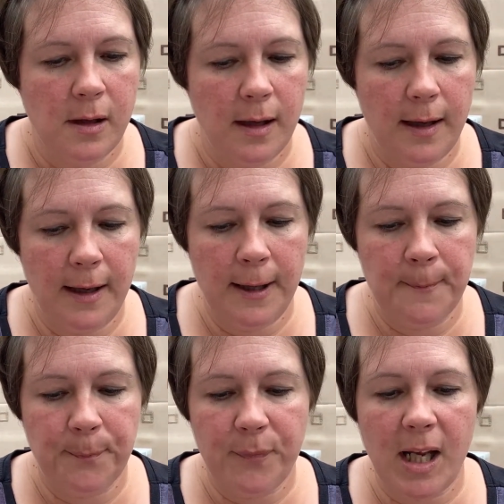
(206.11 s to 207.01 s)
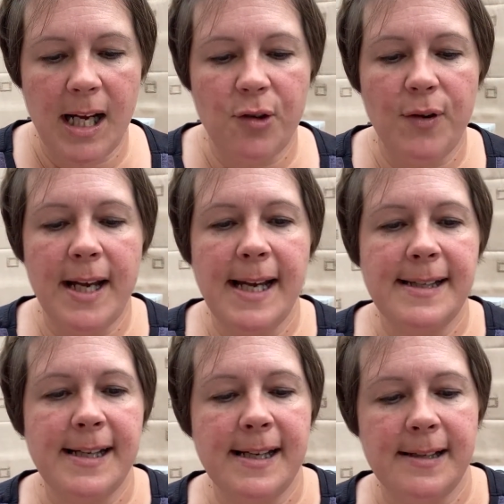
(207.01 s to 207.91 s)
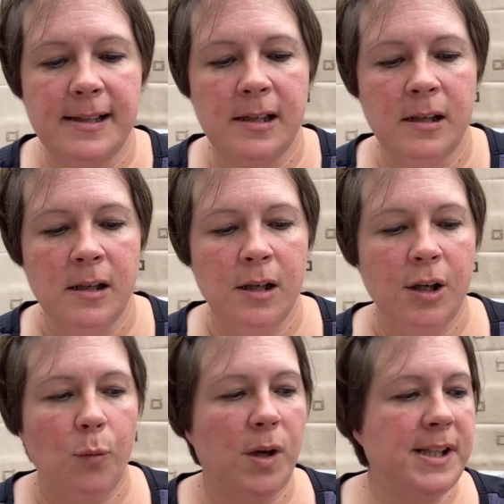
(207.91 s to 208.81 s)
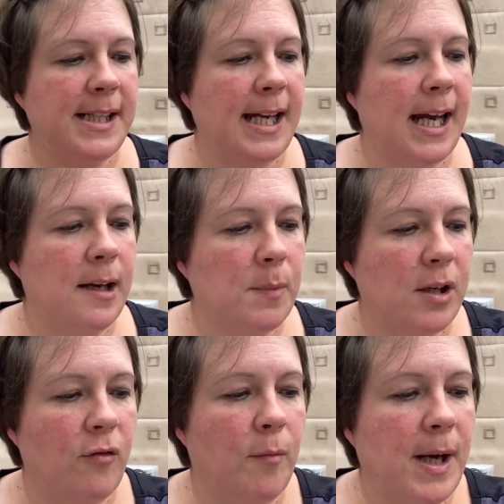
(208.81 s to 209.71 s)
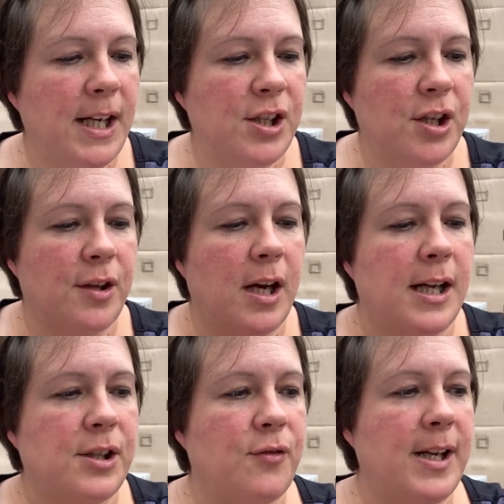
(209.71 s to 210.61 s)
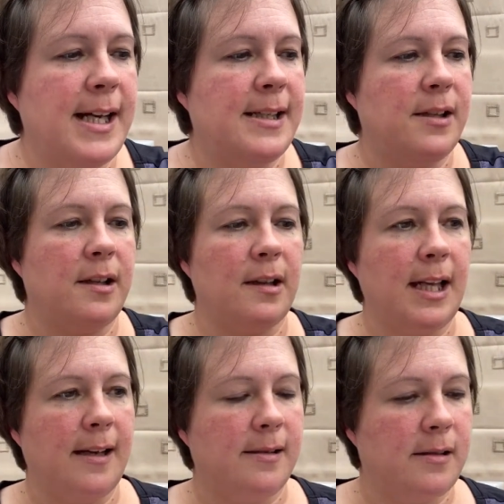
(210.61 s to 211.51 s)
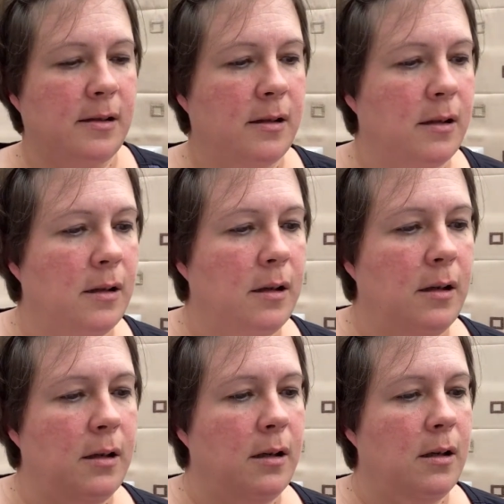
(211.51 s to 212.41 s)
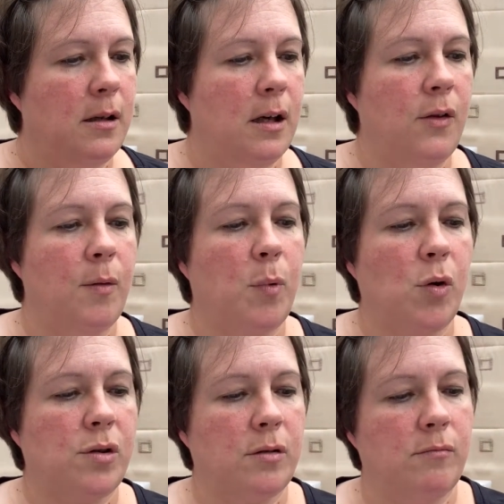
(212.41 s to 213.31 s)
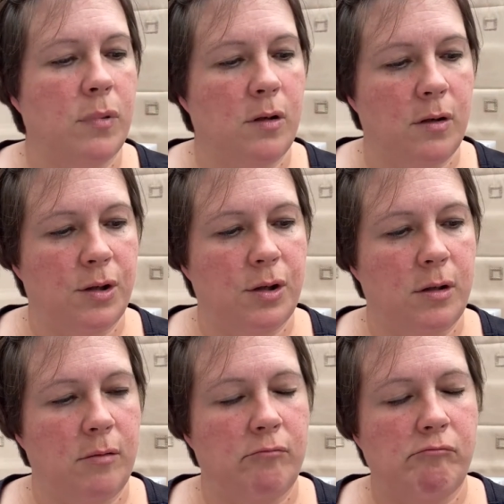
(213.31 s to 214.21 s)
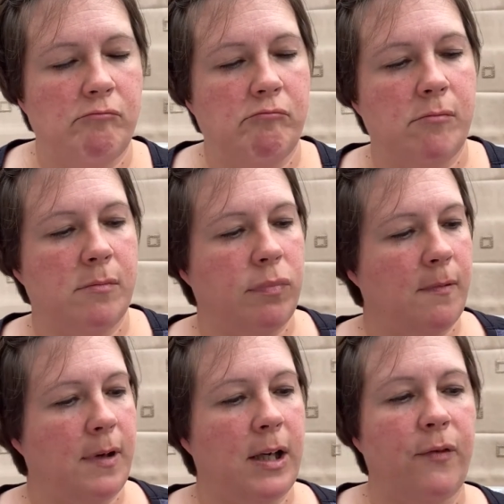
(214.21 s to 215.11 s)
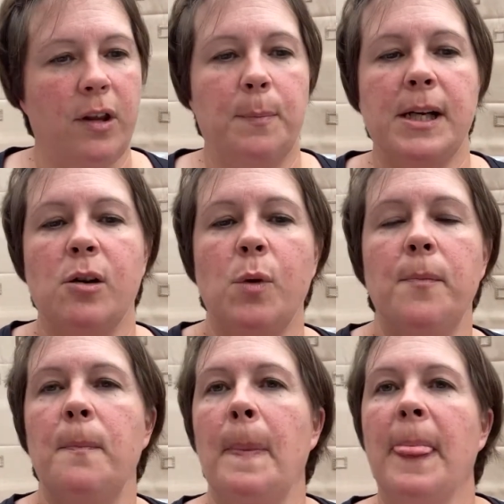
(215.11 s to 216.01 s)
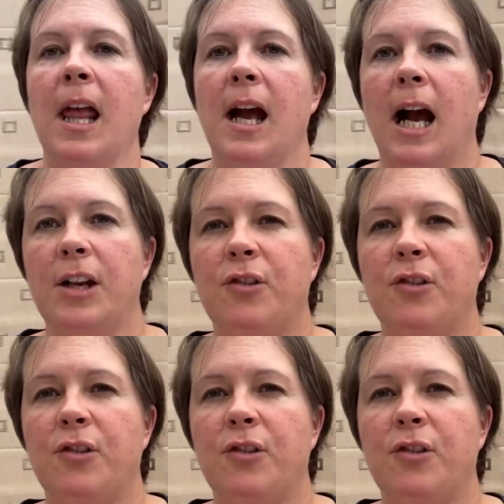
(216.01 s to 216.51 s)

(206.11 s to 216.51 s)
I created, once again, I'm going to remind you that I created the list at the bottom. Actually, give you the bigger one. I